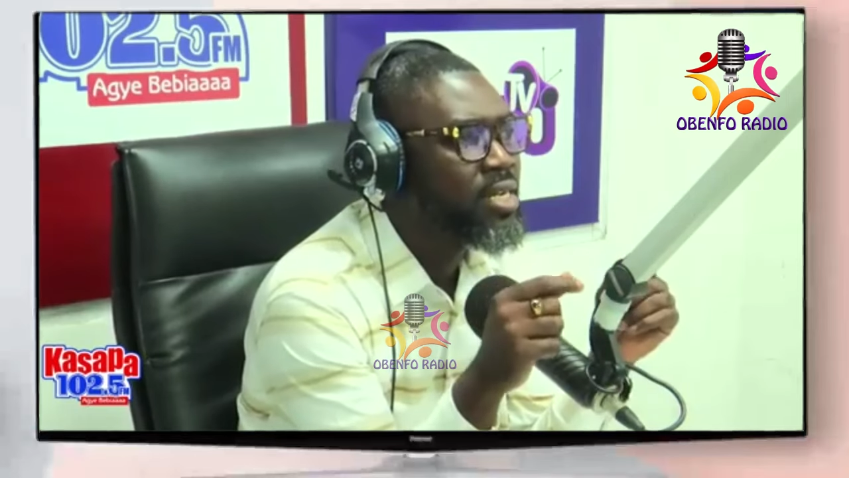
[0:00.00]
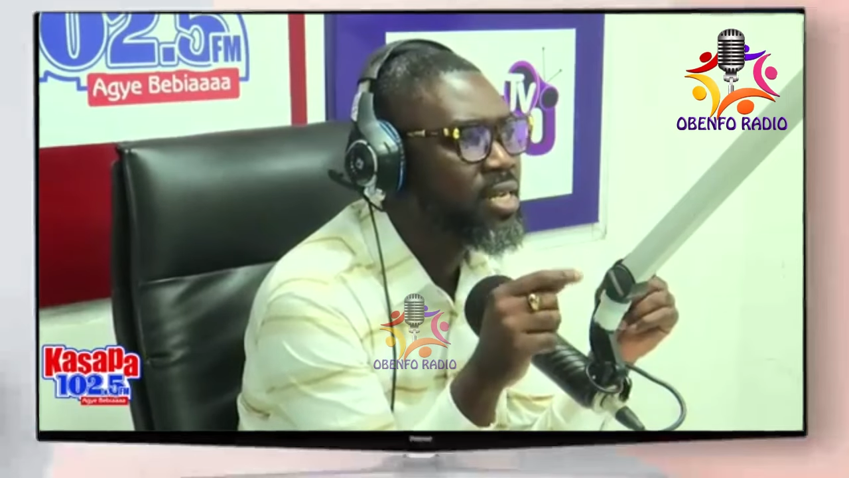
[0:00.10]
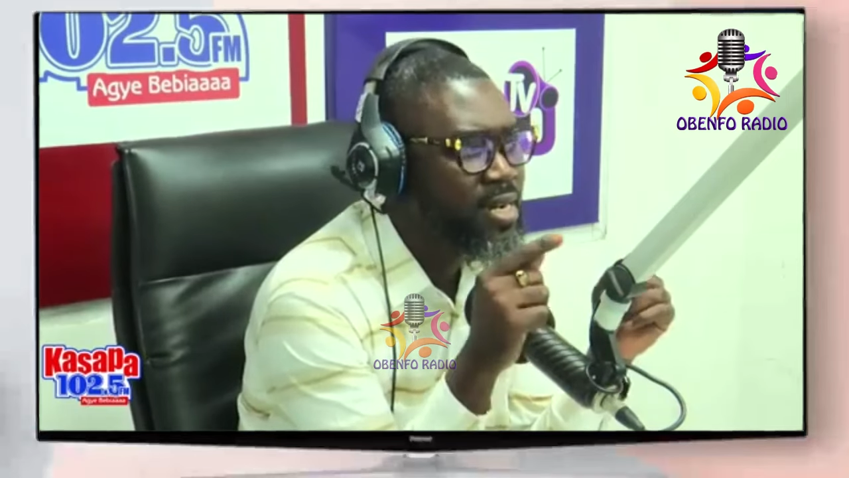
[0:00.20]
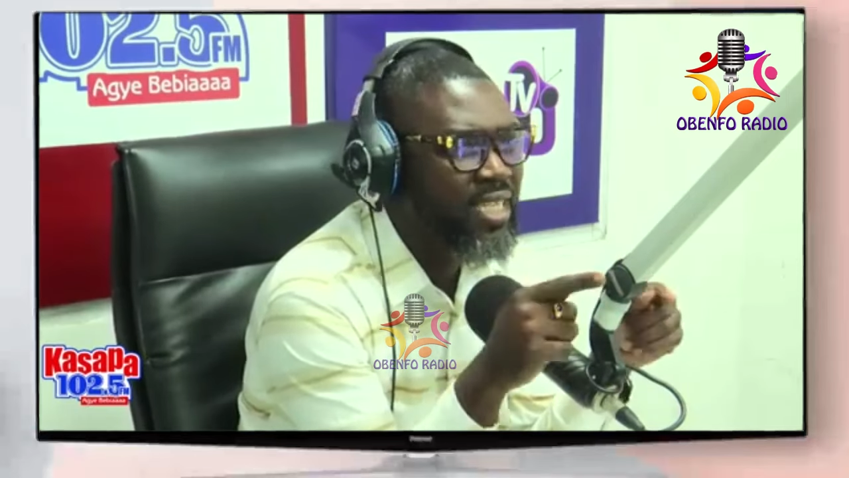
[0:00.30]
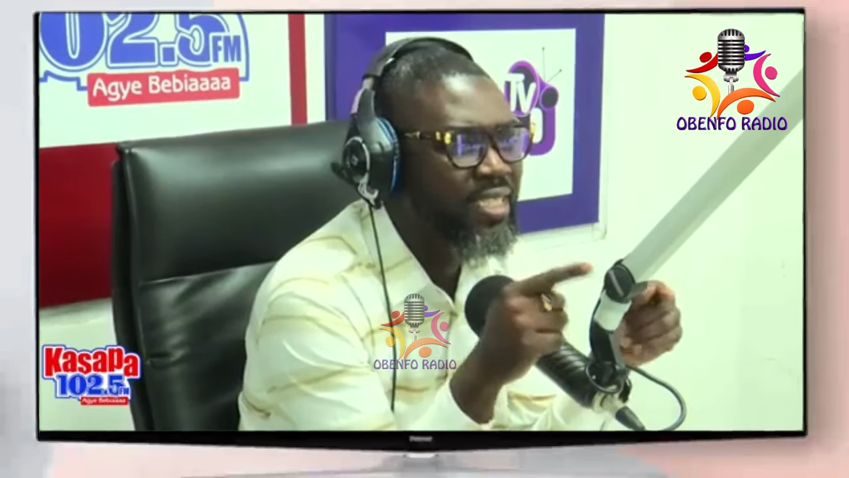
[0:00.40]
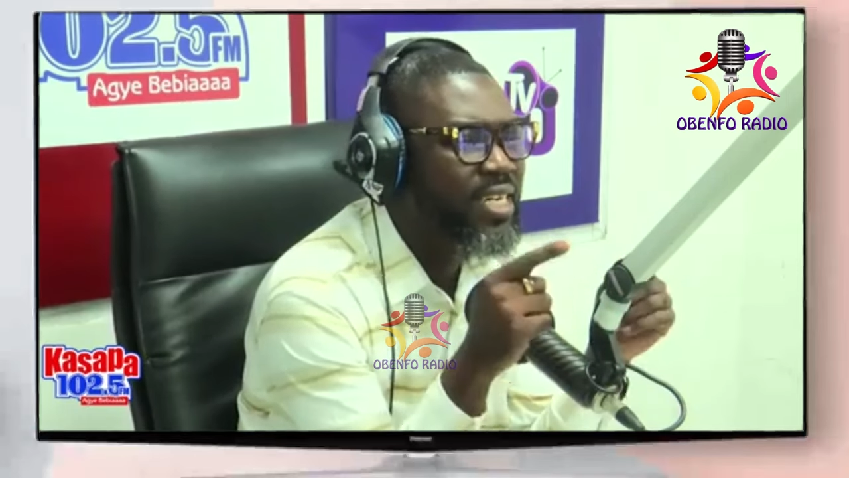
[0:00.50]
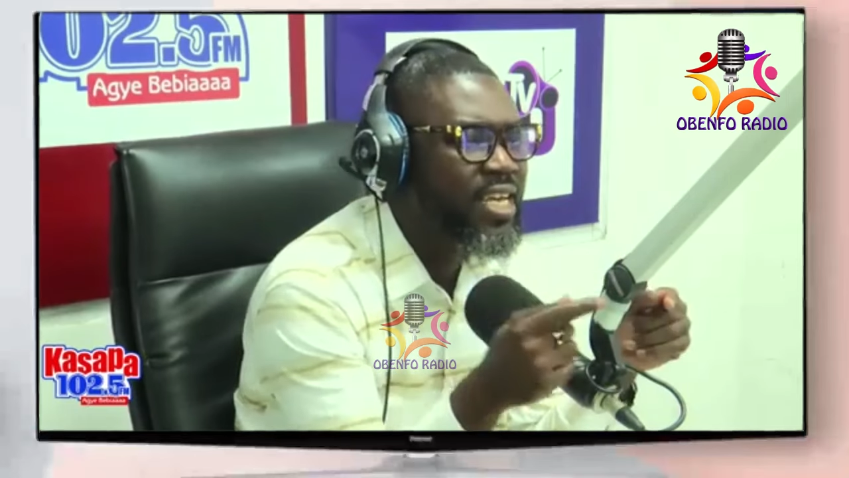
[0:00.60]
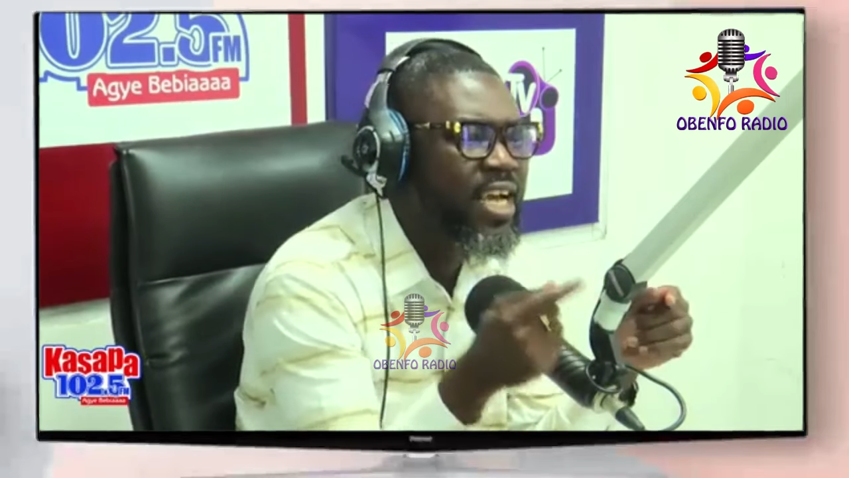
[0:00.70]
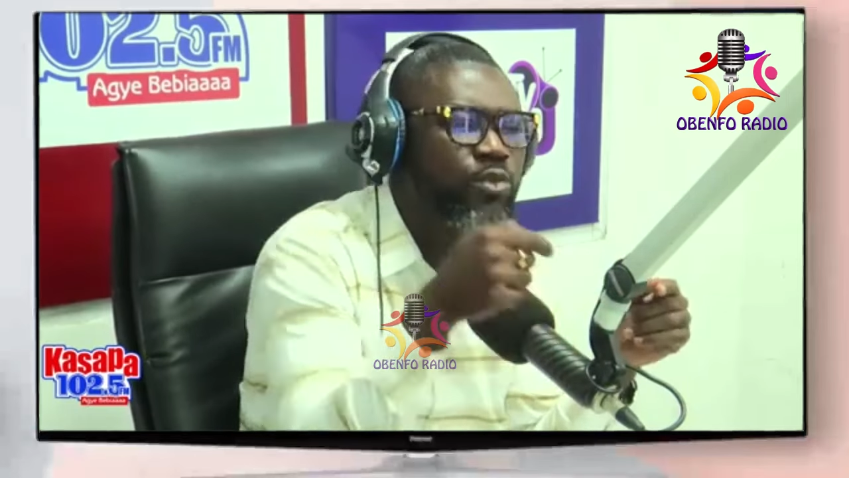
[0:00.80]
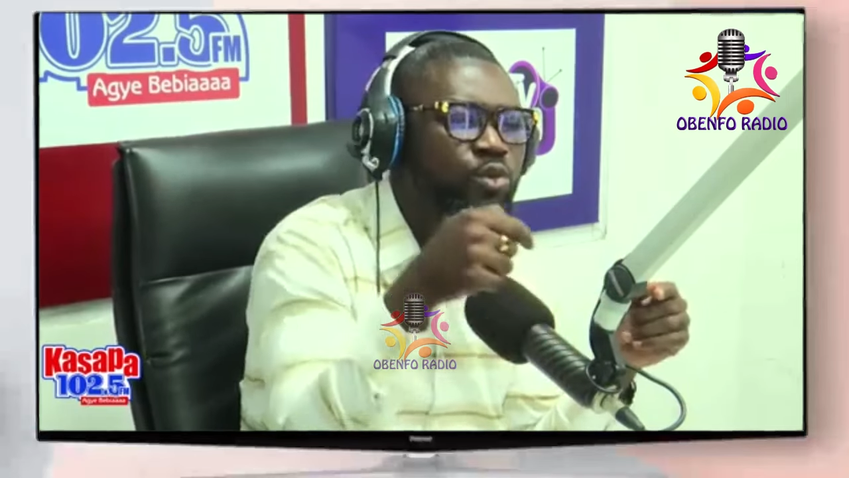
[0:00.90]
Not said
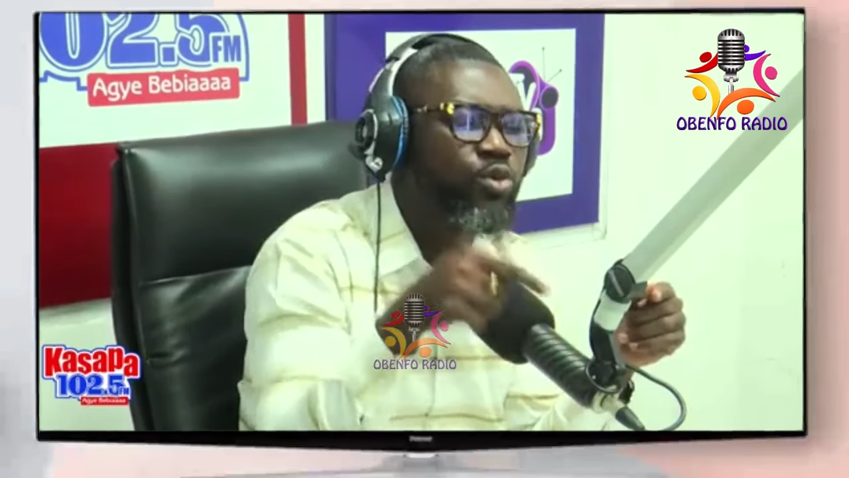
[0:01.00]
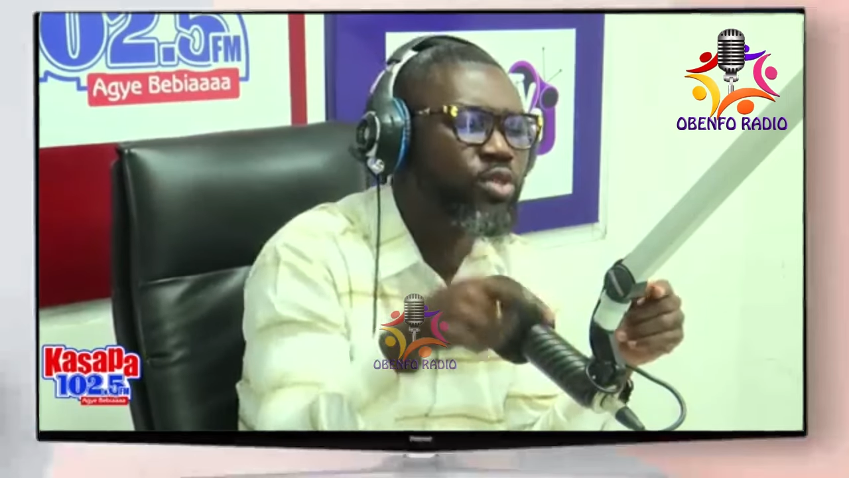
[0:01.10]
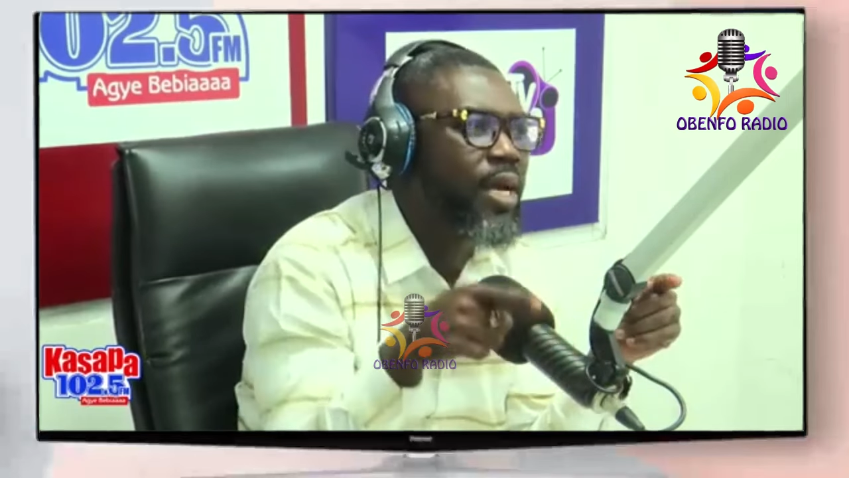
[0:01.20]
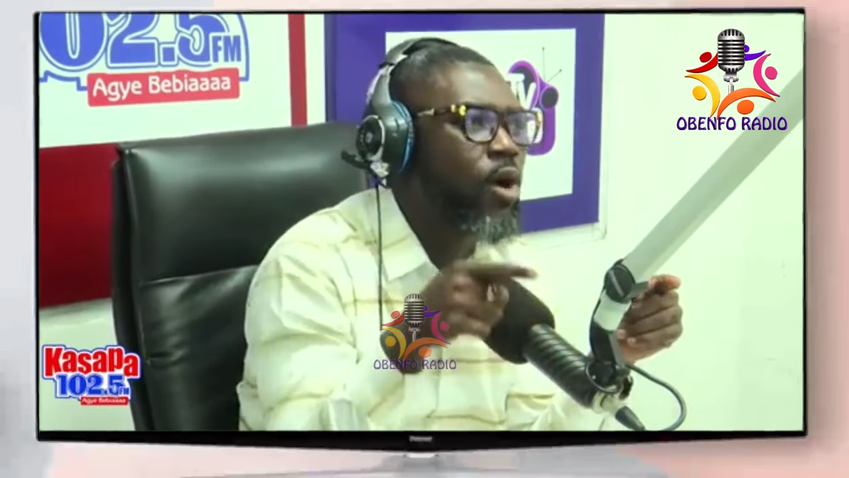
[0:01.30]
years who set